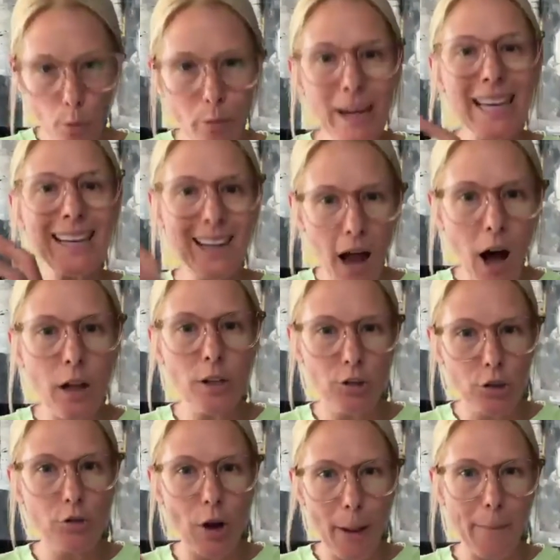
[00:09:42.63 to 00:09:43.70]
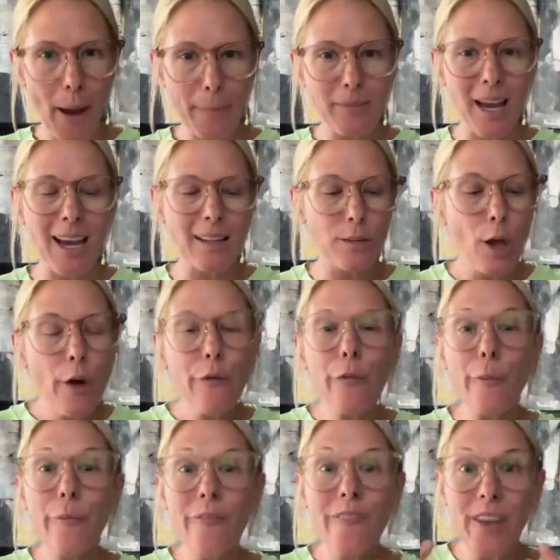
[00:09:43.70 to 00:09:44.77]
marine collagen tripeptides,
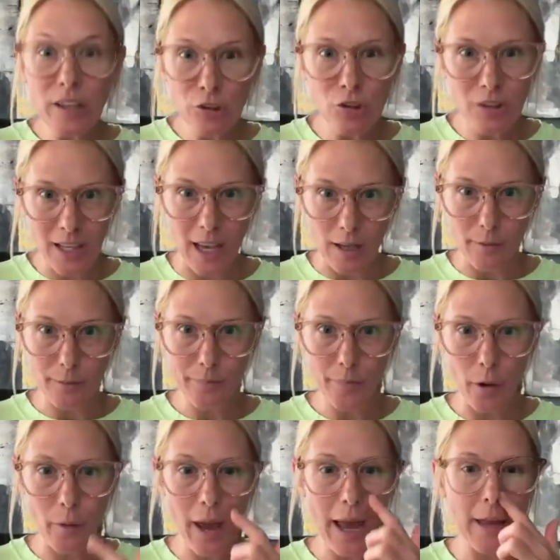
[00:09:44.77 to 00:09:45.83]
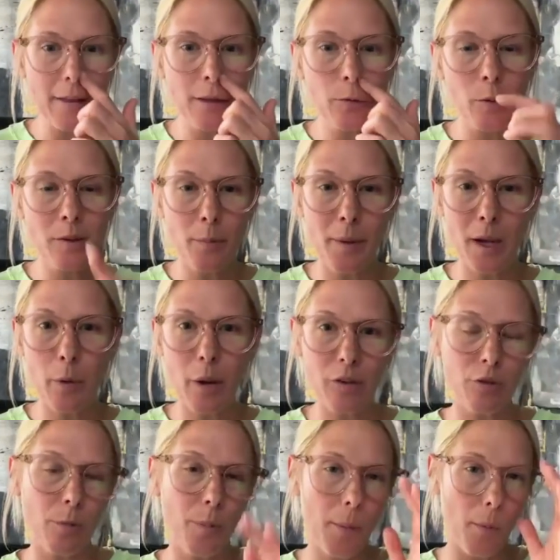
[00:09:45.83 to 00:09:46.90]
from fish skin, okay? And this was a big
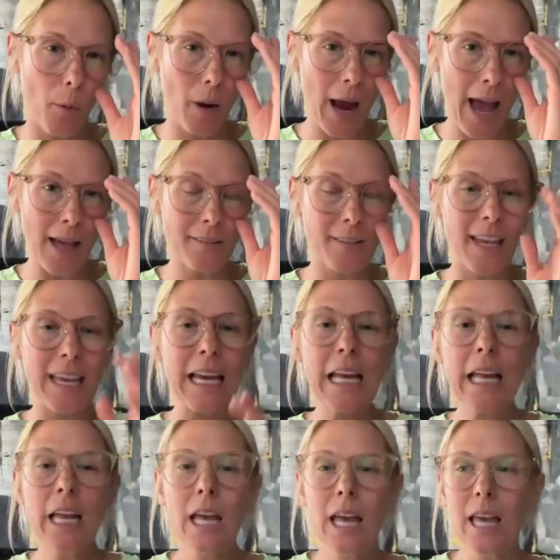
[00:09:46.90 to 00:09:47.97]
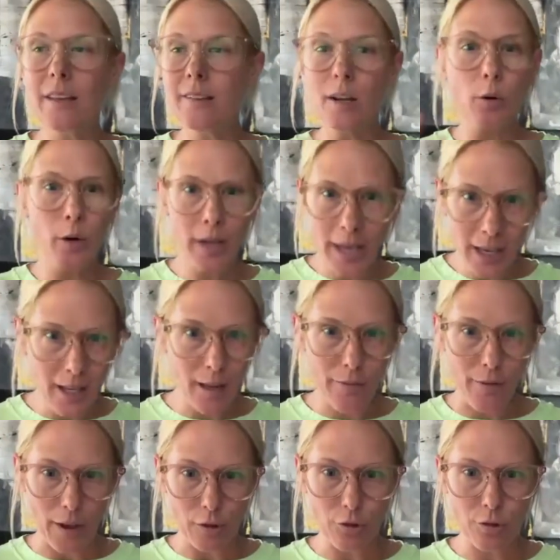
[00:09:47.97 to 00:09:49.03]
question people were asking, is it
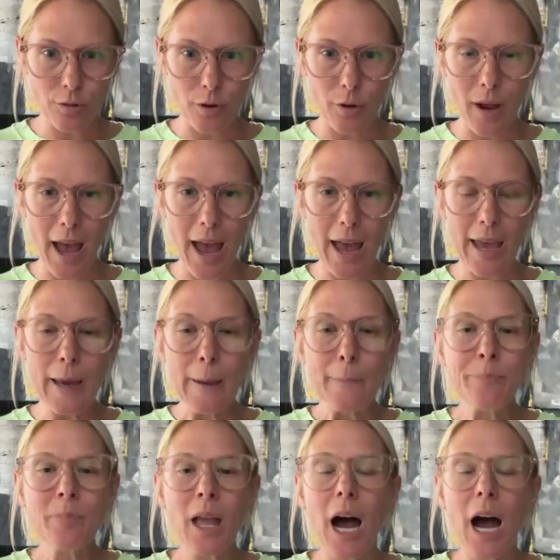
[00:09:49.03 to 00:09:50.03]
organic fish, okay?